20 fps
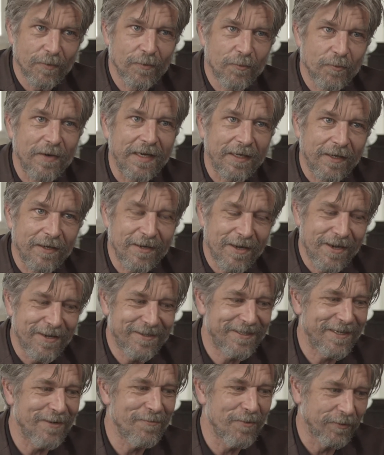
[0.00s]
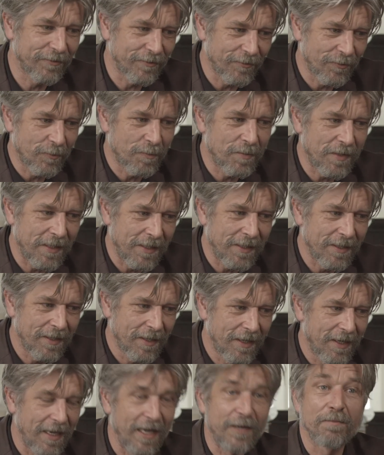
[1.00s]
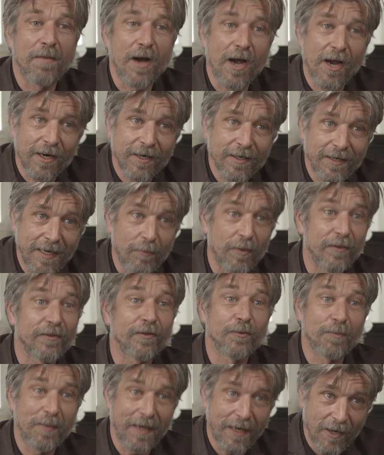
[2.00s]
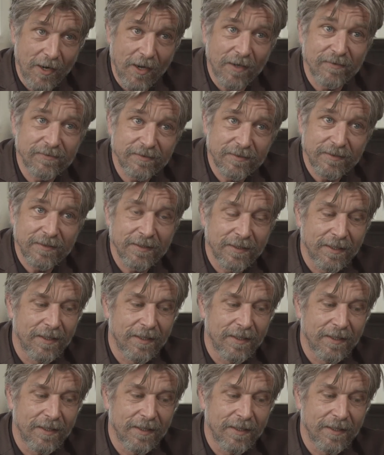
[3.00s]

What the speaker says: recognized, I wanted to be admired, I wanted to be loved,